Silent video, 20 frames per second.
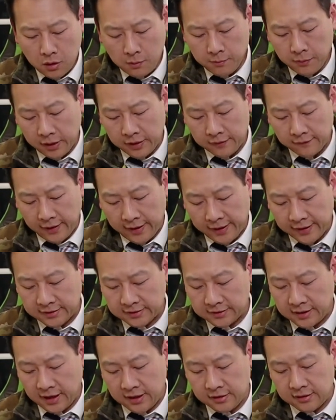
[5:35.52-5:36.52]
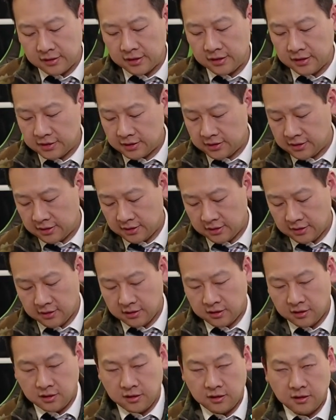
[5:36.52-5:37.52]
But if I extend this,
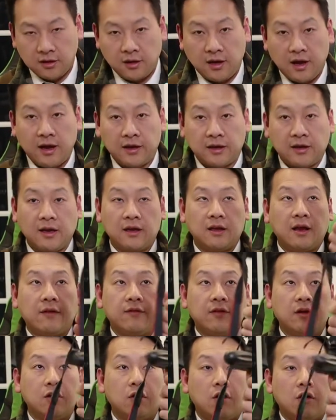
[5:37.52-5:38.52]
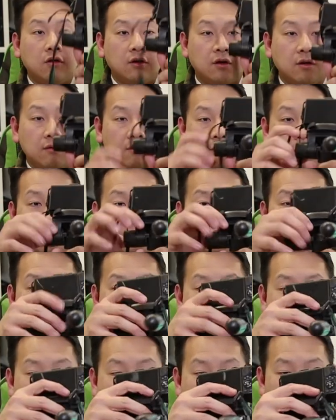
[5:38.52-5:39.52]
I can have a longer reach.
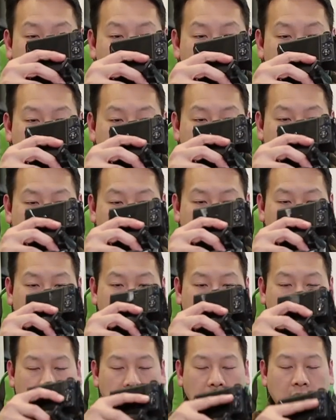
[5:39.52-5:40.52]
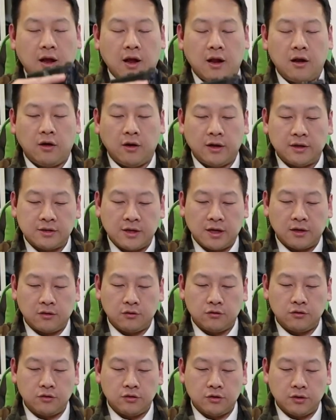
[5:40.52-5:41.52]
As long as I
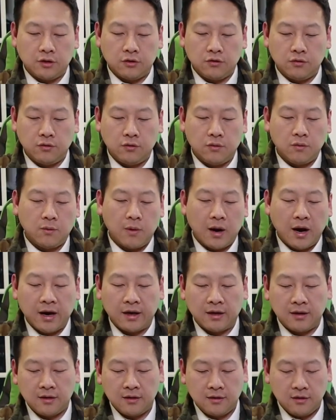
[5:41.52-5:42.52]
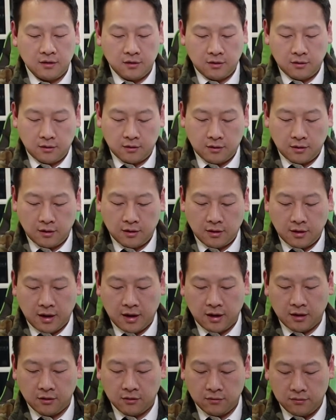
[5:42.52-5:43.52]
don't use a too wide
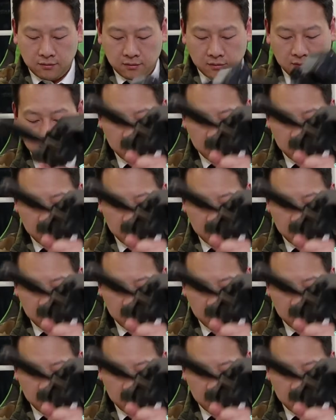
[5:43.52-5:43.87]
angle,